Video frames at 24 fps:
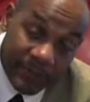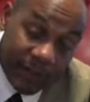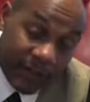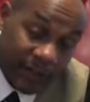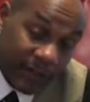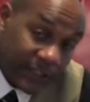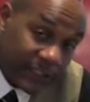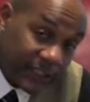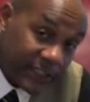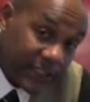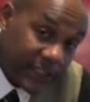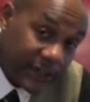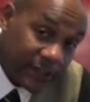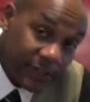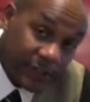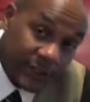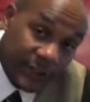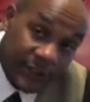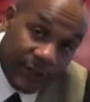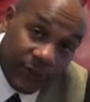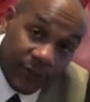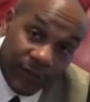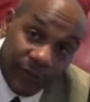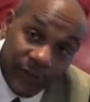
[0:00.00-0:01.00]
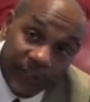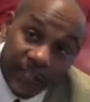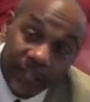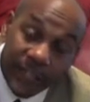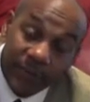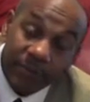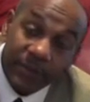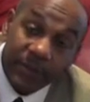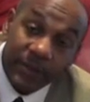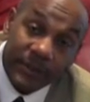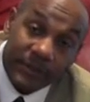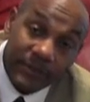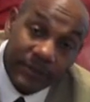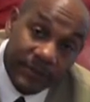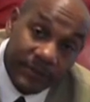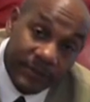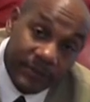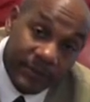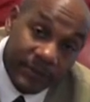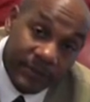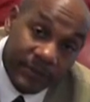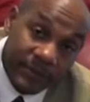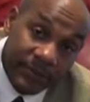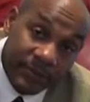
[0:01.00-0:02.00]
All he said was, don't forget me.
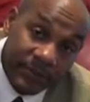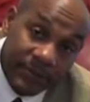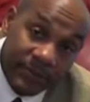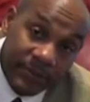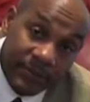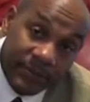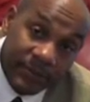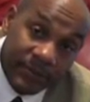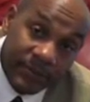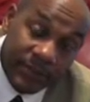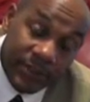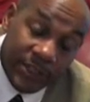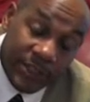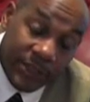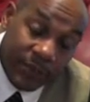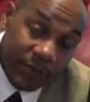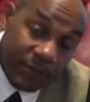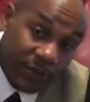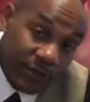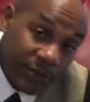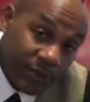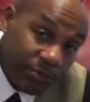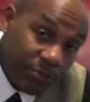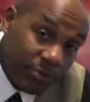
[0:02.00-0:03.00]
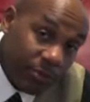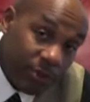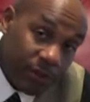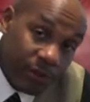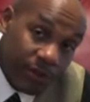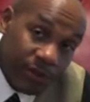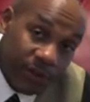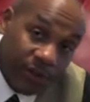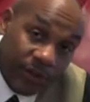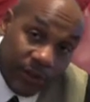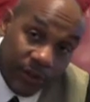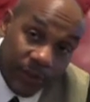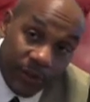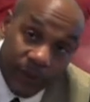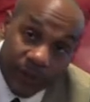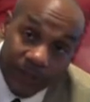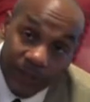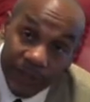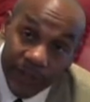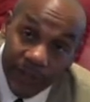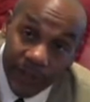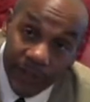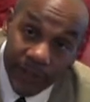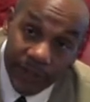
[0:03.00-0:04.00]
So when you're broken on
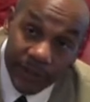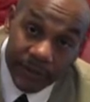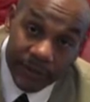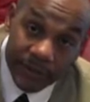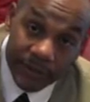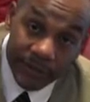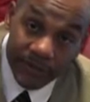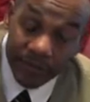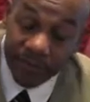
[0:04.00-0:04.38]
warfare,